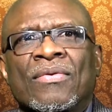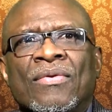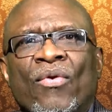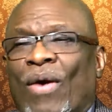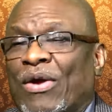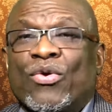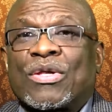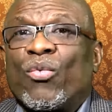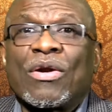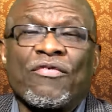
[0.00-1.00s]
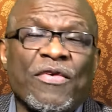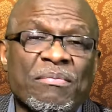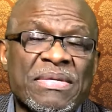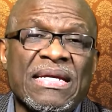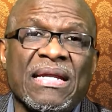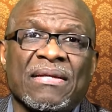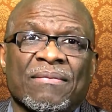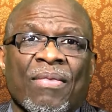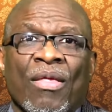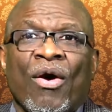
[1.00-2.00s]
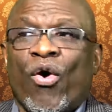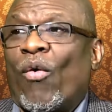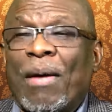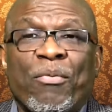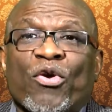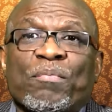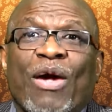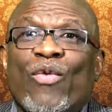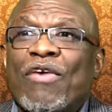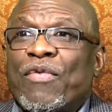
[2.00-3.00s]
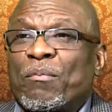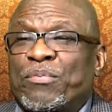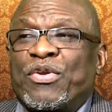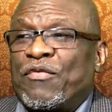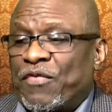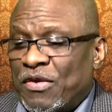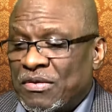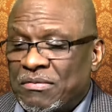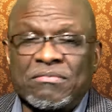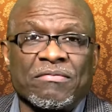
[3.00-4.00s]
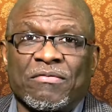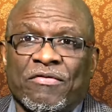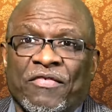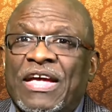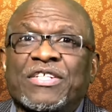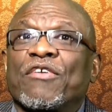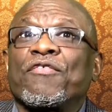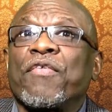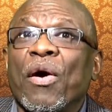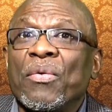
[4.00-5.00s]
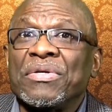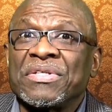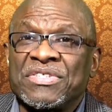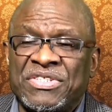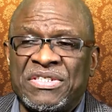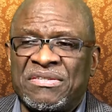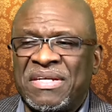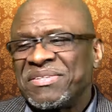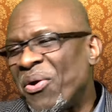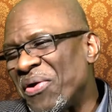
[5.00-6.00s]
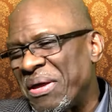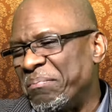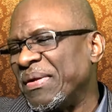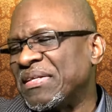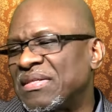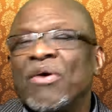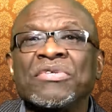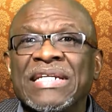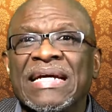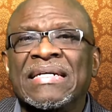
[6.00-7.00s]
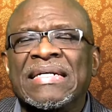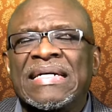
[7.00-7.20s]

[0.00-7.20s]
Or I cooked a wonderful meal, or I bought my wife a beautiful vase of flowers and she just, okay, put it down there.